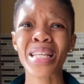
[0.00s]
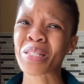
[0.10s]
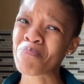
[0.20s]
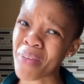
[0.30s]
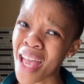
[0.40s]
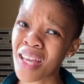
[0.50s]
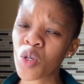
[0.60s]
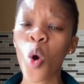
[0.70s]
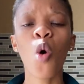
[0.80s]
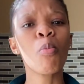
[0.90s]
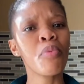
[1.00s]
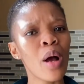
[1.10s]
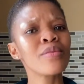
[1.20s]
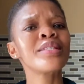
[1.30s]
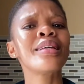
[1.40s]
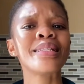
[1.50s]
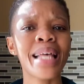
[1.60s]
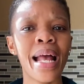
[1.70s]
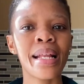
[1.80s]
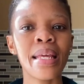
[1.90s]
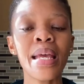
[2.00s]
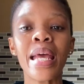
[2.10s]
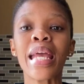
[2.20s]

is bad or brown skin is ugly,